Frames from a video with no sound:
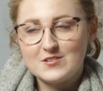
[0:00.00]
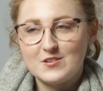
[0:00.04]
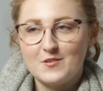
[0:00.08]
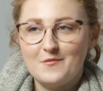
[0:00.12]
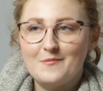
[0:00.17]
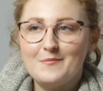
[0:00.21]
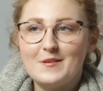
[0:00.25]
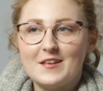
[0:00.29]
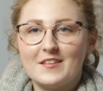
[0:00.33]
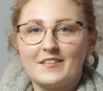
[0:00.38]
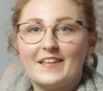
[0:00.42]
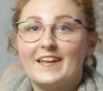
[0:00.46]
to
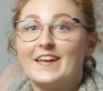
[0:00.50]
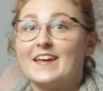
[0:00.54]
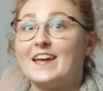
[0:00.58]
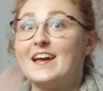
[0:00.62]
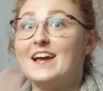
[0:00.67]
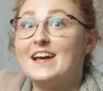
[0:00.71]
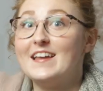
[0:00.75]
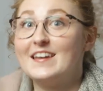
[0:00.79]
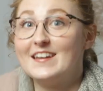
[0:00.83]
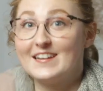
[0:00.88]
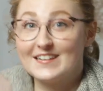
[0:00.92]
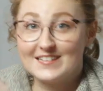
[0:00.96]
be like
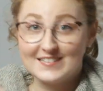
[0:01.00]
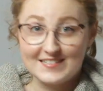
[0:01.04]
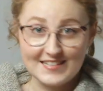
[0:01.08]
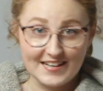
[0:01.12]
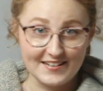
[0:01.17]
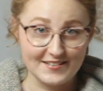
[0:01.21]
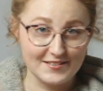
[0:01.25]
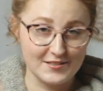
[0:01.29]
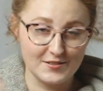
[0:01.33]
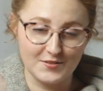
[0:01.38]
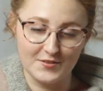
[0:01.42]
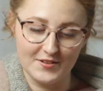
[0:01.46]
an
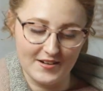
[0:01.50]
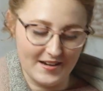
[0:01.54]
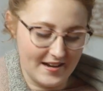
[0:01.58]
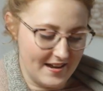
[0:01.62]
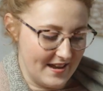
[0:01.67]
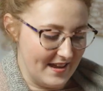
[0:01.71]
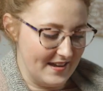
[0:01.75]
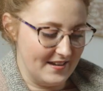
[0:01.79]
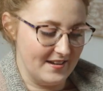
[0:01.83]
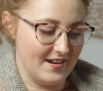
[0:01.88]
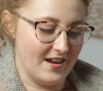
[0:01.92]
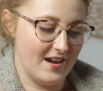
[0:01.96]
accessory
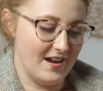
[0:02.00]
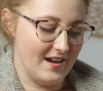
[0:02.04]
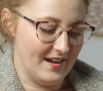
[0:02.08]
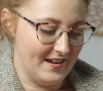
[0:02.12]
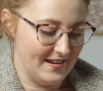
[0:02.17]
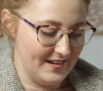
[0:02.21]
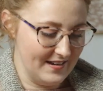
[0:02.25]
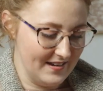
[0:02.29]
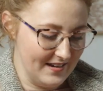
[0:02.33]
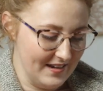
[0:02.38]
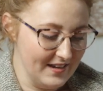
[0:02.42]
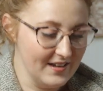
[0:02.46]
and
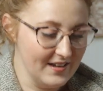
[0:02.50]
not